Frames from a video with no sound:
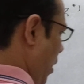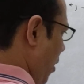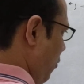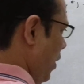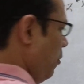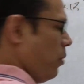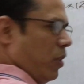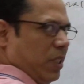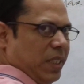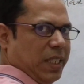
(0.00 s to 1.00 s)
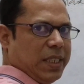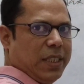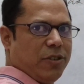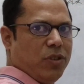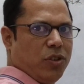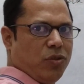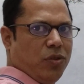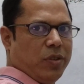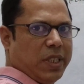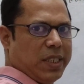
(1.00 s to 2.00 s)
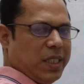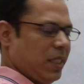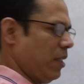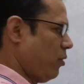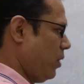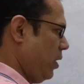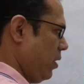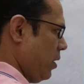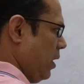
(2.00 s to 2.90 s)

very important thing, just you need to concentrate over this